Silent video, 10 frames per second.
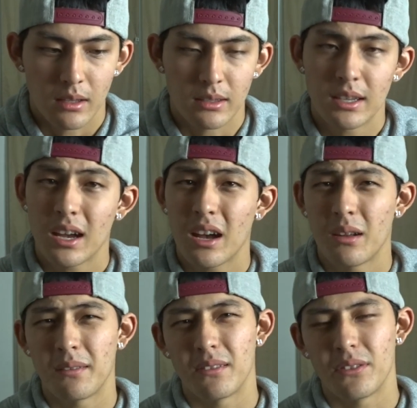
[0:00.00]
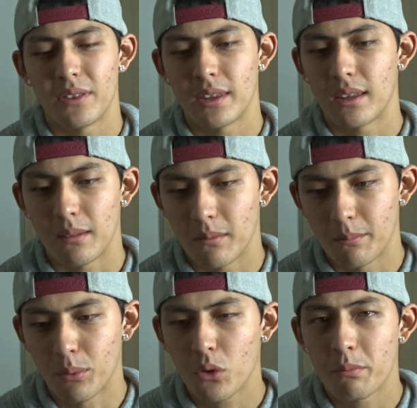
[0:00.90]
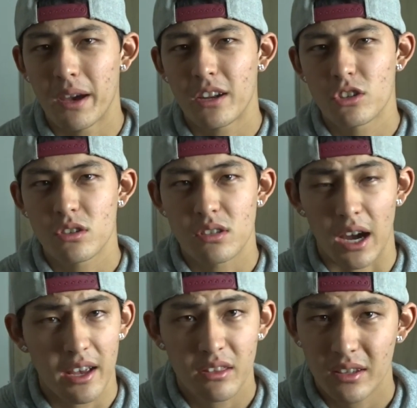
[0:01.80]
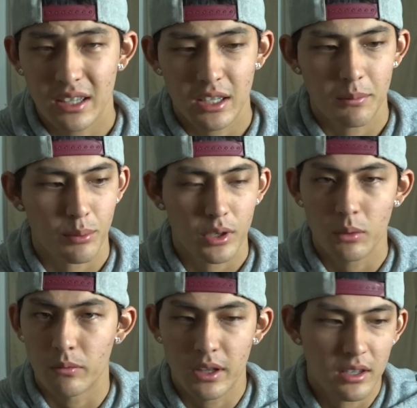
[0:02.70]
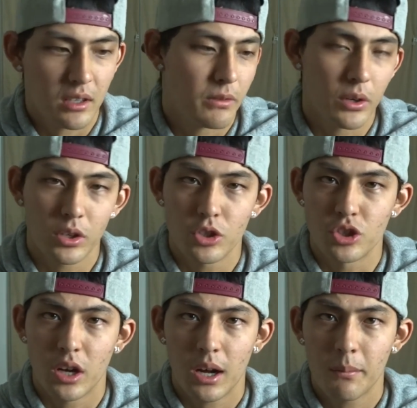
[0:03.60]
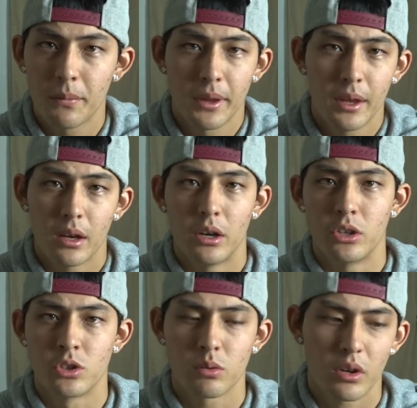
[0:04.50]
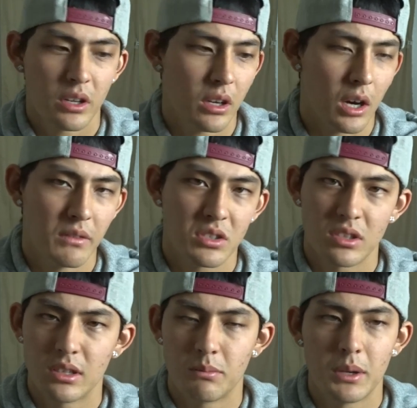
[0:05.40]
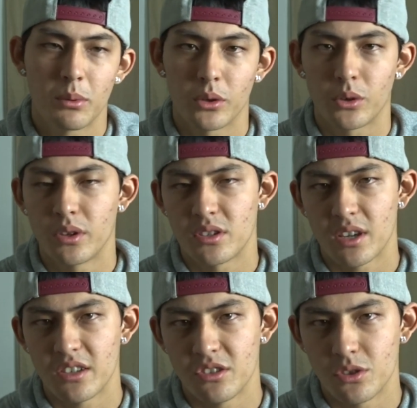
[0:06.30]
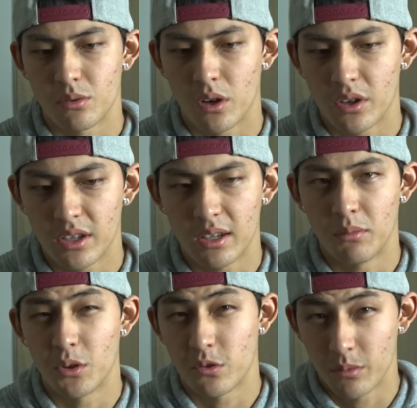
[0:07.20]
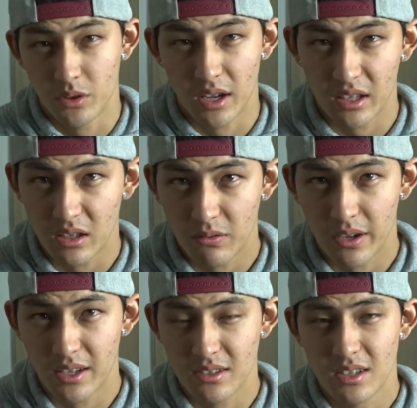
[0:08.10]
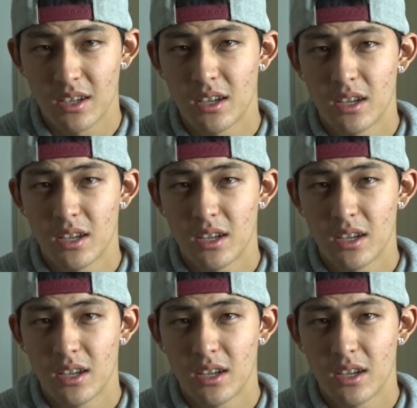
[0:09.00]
yeah, both managers, I thought they did a very good job. Girardi, obviously, people are criticizing Girardi, and most of them are Yankees fans.